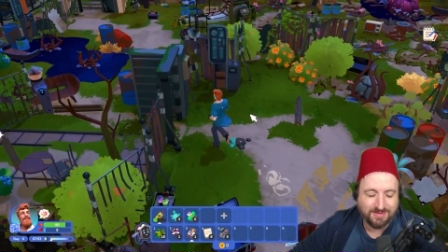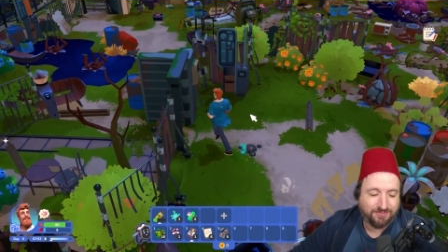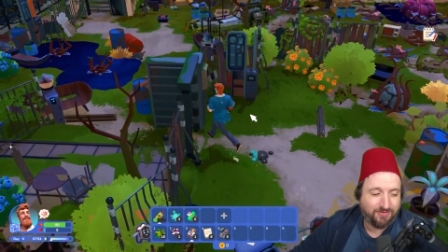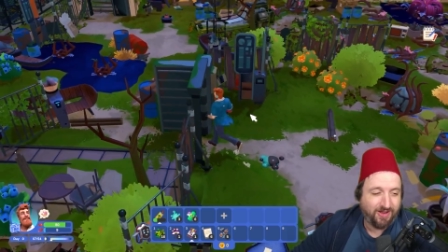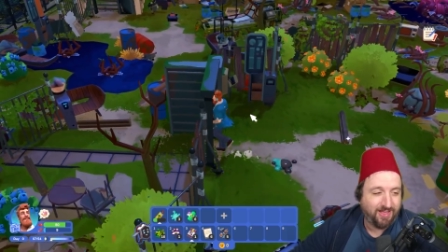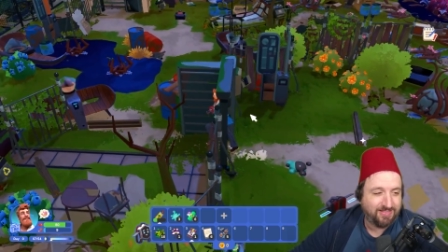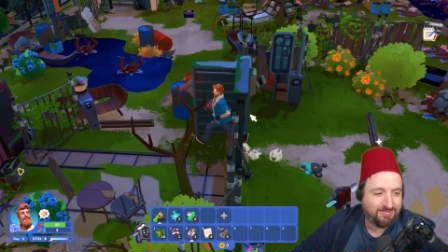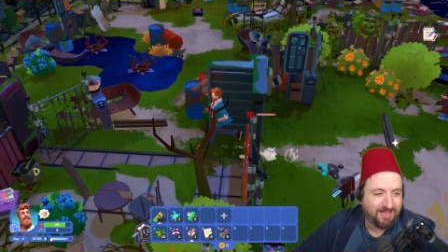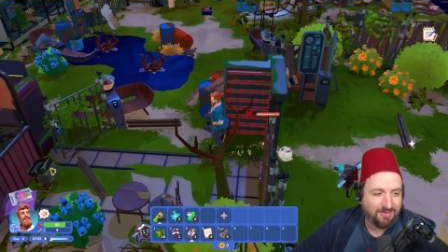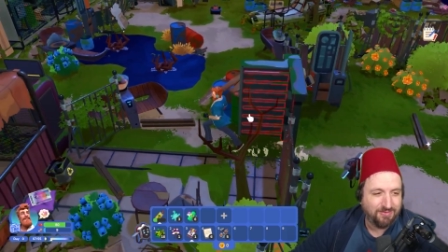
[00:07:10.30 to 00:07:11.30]
just flies
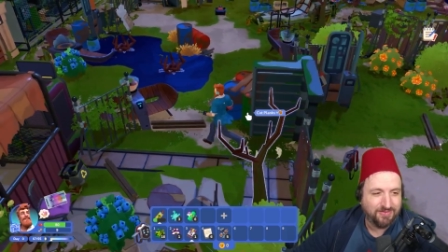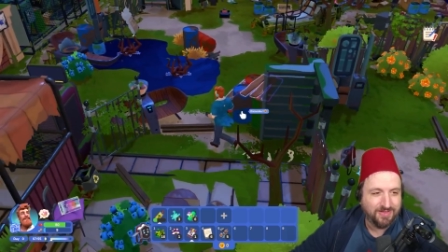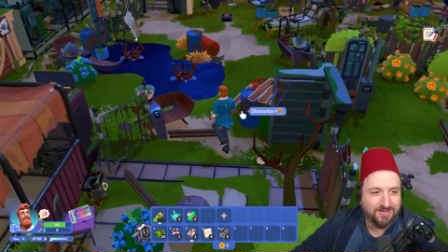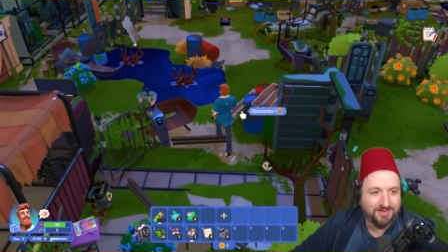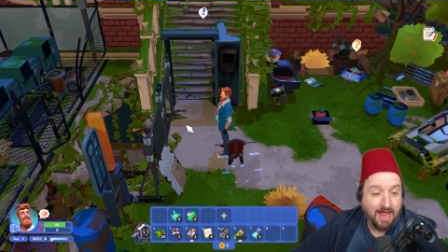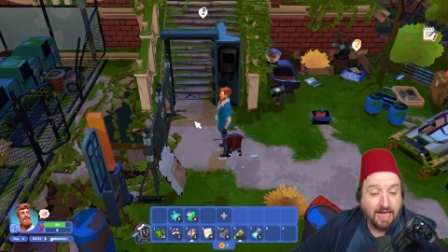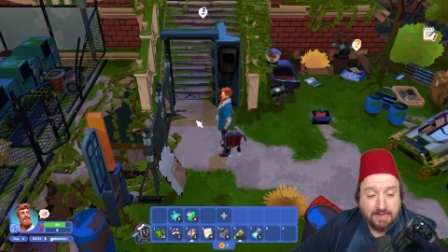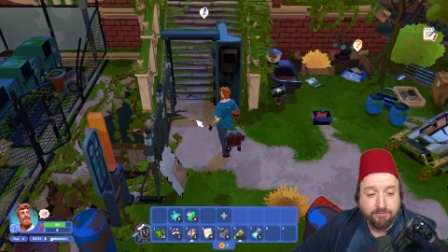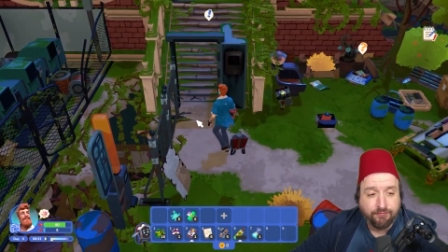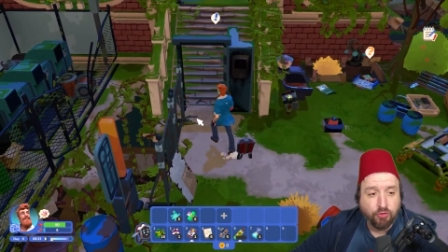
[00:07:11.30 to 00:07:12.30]
around with you.
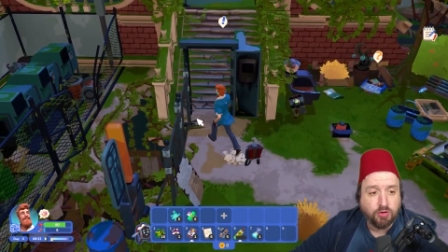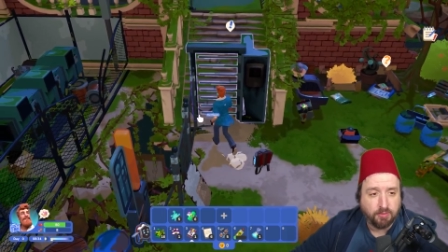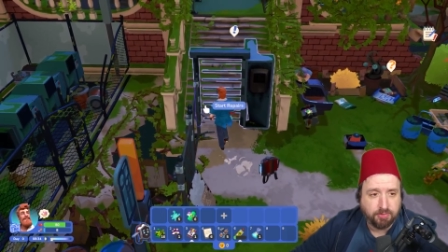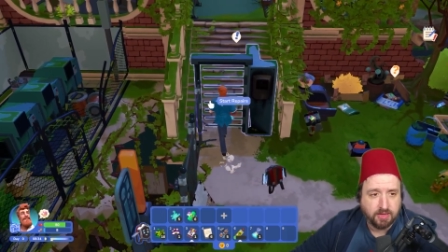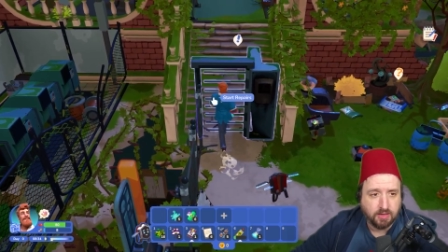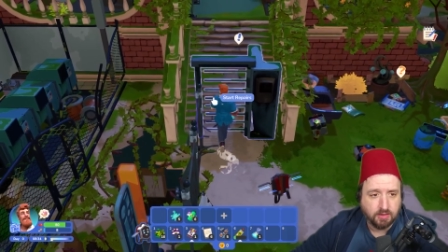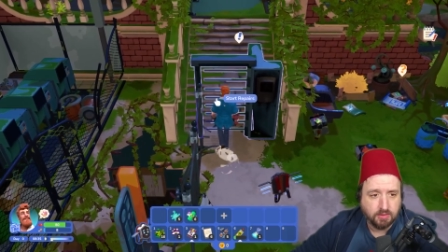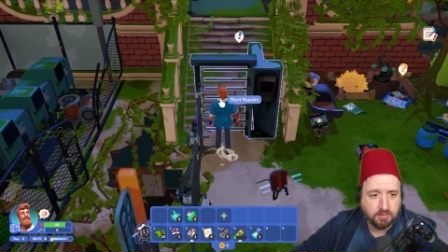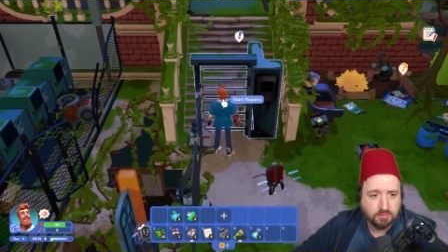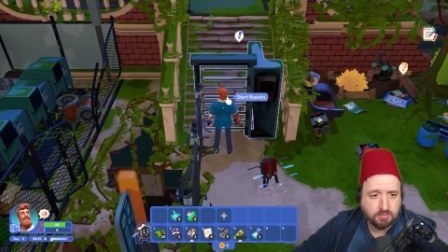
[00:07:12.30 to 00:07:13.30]
Any food up
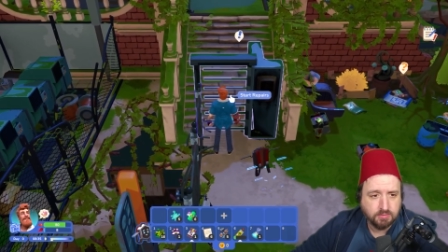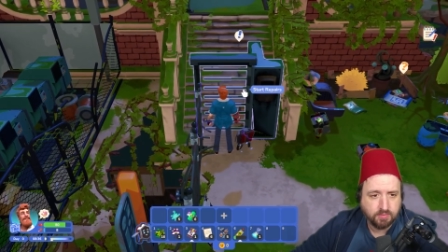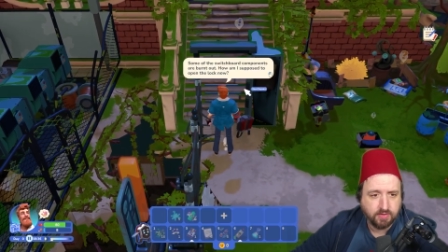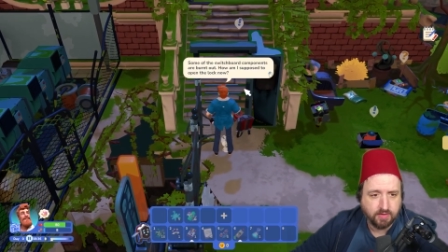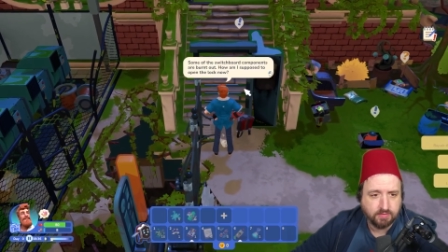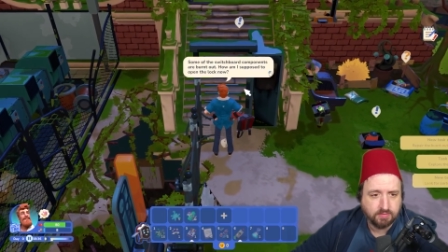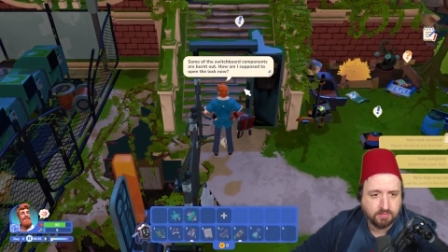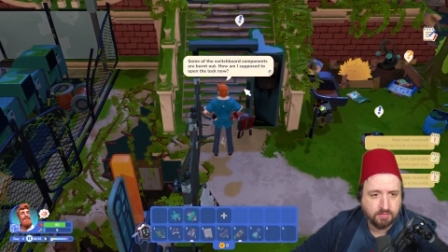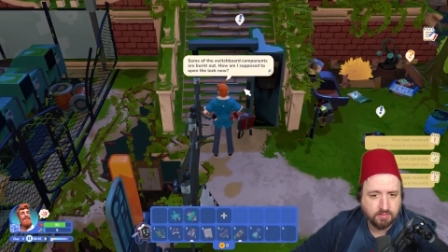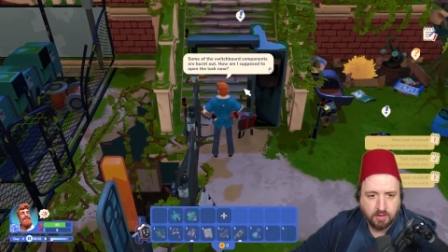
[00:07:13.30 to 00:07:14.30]
here?
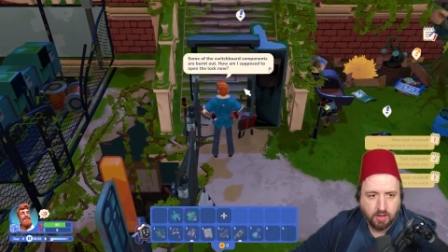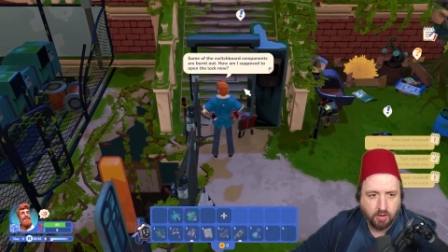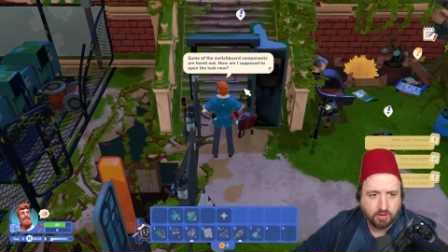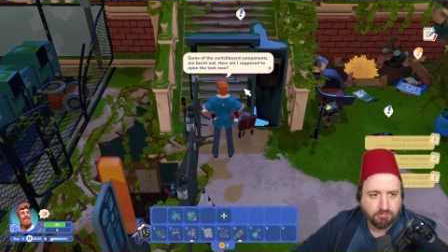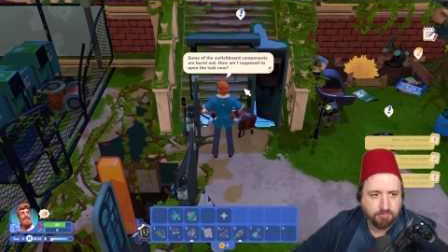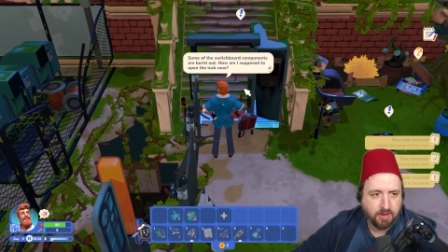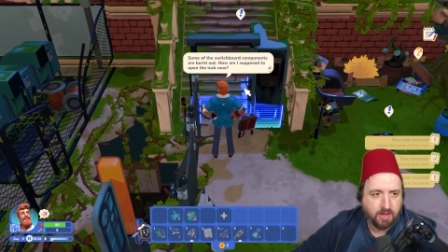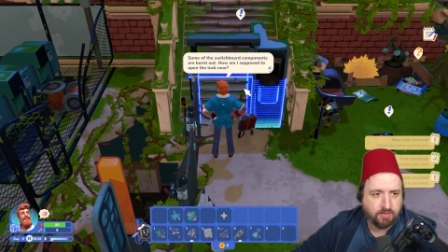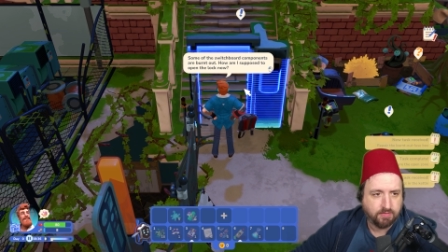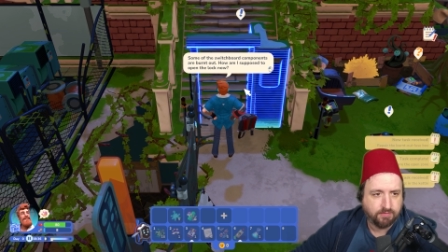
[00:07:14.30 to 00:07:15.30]
This I'm gonna repair this